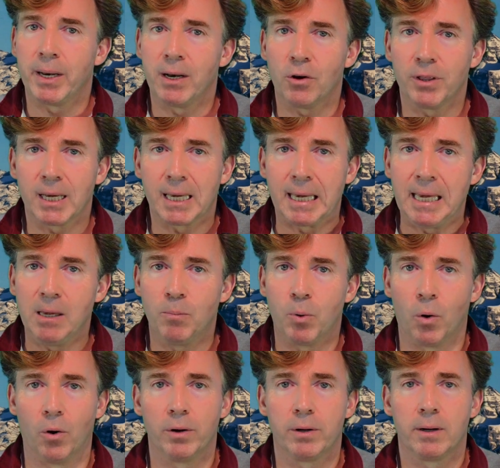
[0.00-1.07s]
on the
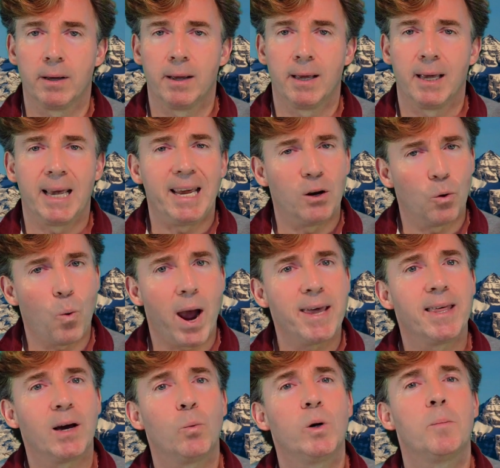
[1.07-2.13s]
keyboard in a way
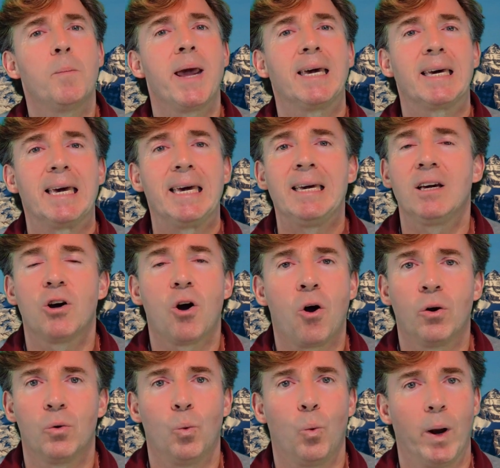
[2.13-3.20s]
that would make King
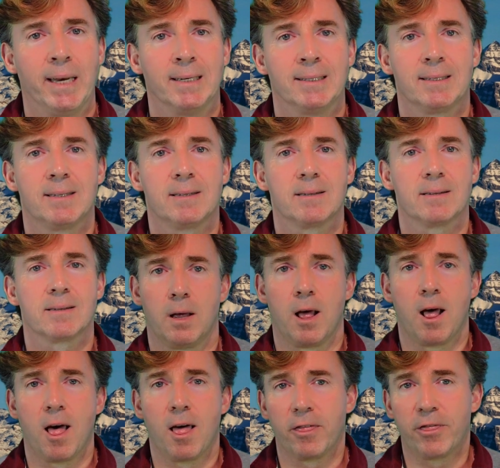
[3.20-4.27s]
Kong wince.
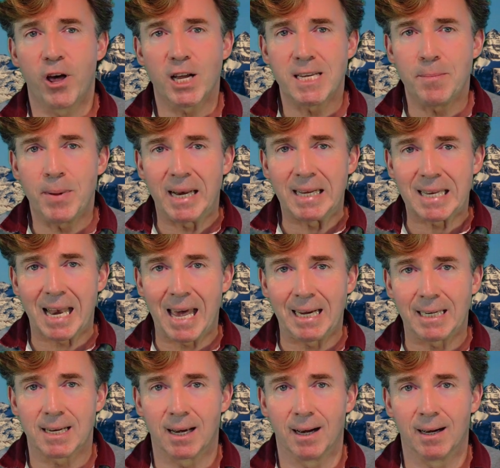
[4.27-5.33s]
30 minutes
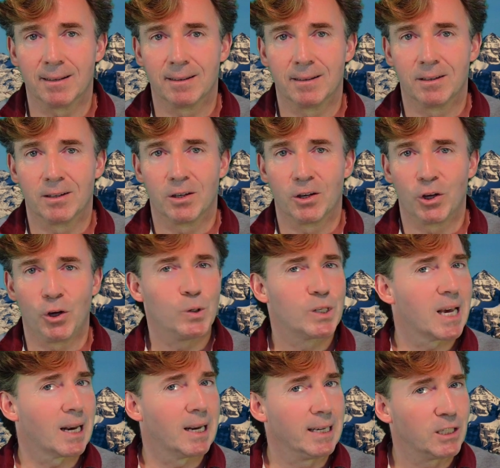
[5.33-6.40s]
later, you
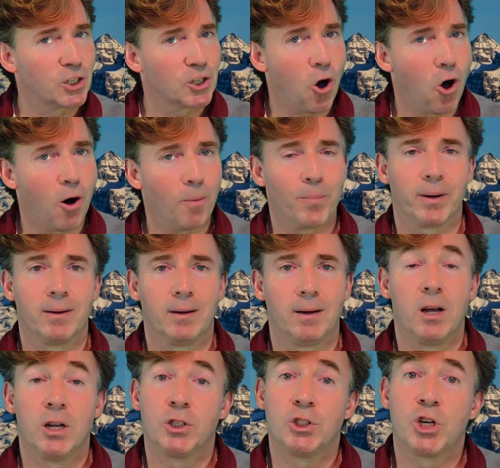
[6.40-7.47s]
suddenly stop,
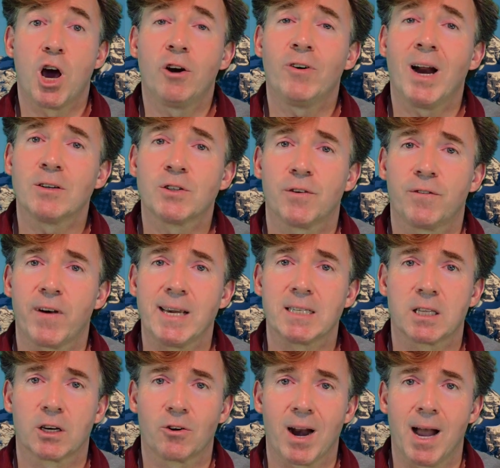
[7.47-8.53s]
turn round to face the
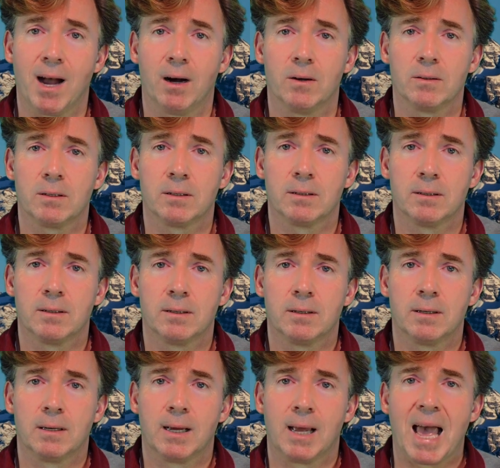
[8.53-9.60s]
crowd,
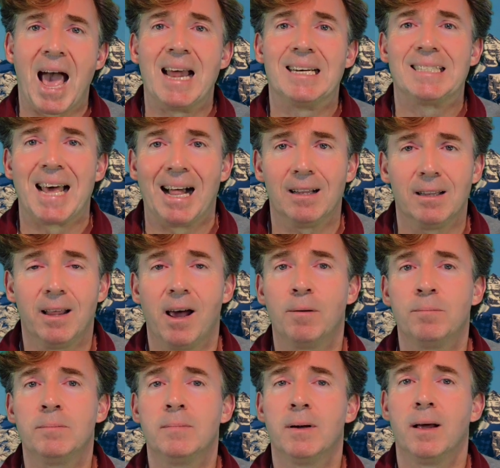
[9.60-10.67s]
and tell
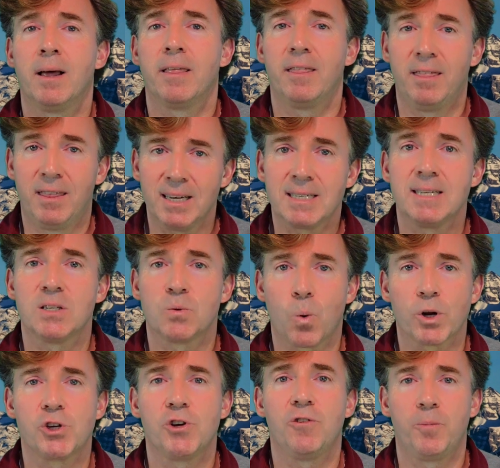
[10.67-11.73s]
them this is
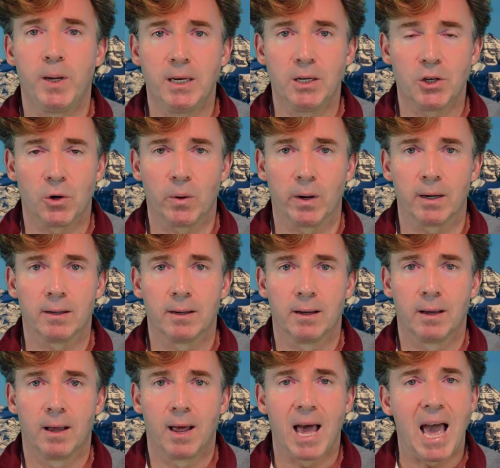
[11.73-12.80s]
what you've been doing
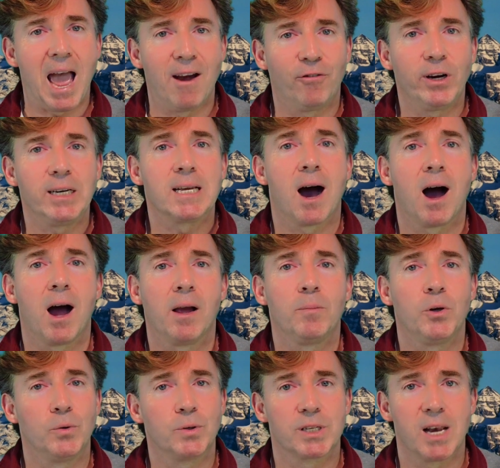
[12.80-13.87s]
every time
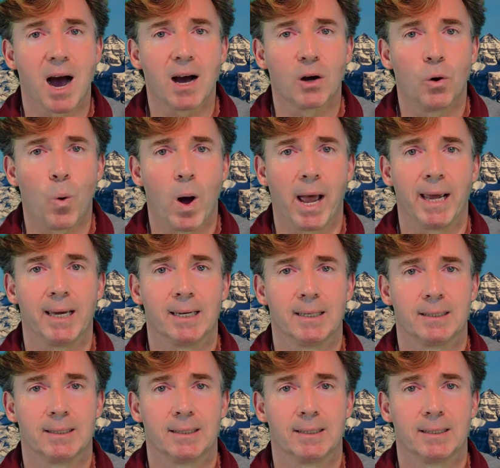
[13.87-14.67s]
you snuck away.